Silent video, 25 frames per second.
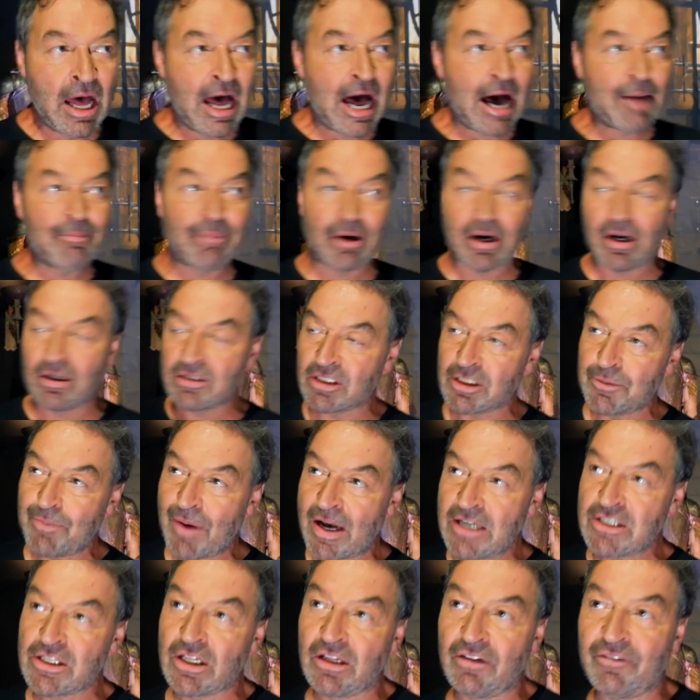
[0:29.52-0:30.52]
And because the
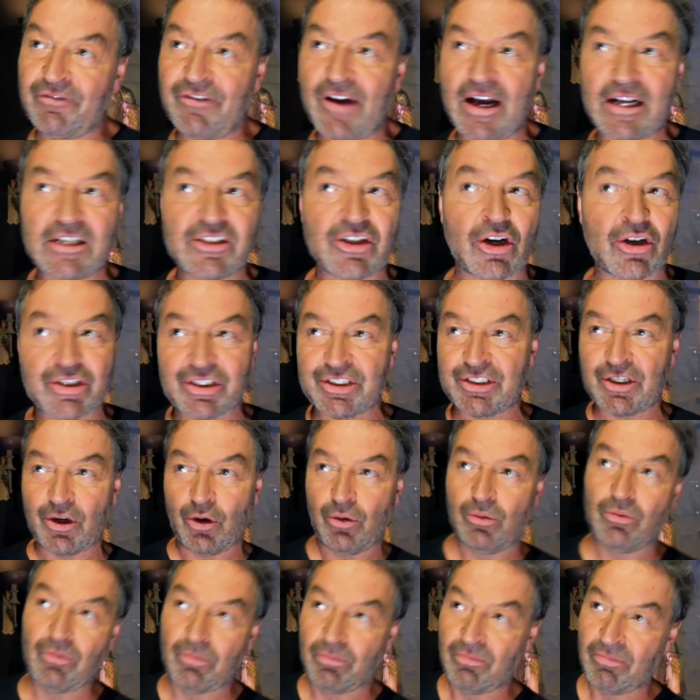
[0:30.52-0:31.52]
special effects are
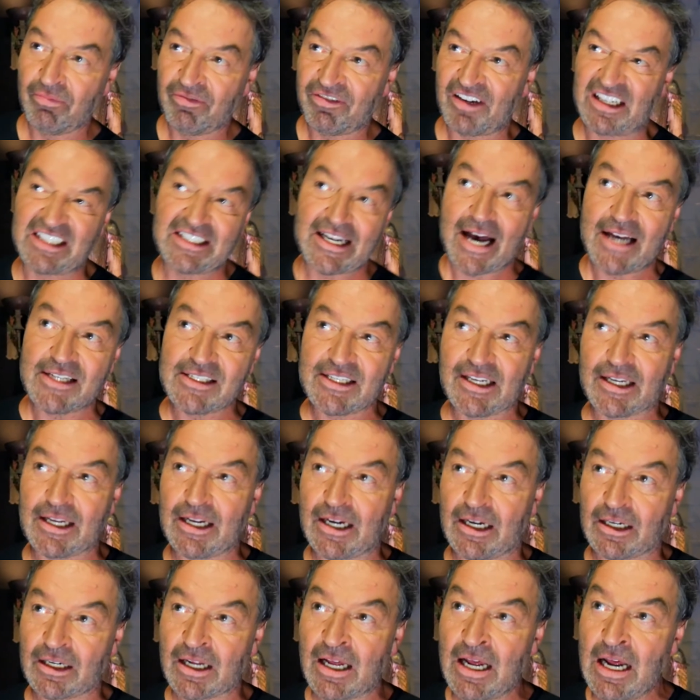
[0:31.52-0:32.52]
so fantastic in
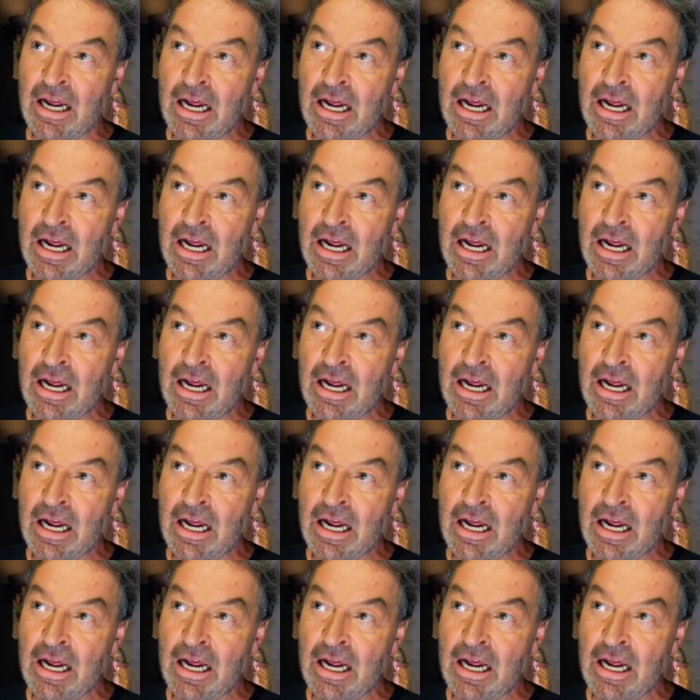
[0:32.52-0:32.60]
it,